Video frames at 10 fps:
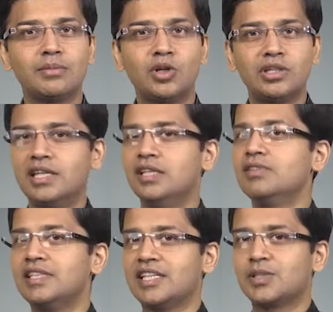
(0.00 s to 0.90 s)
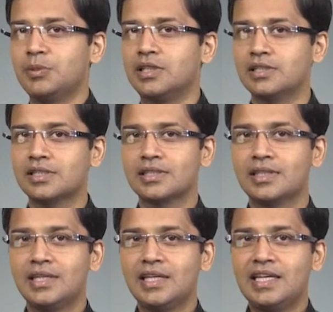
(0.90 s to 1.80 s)
about dealing with experts
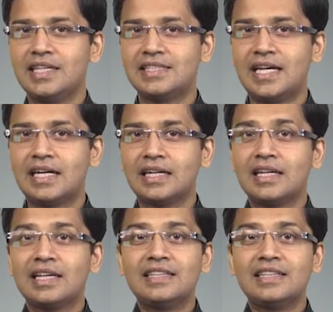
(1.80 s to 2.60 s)
is that